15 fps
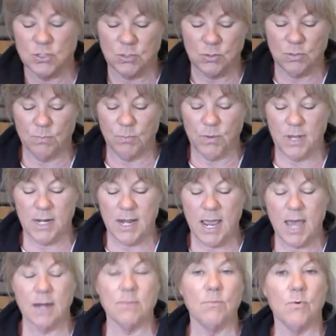so the bread
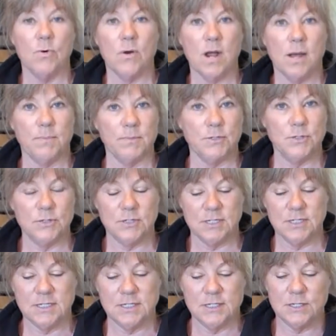had more
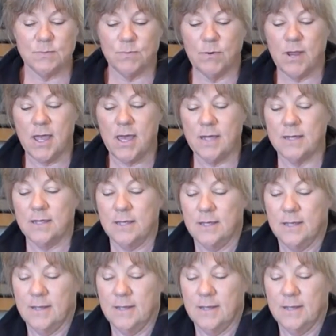opportunity to spread.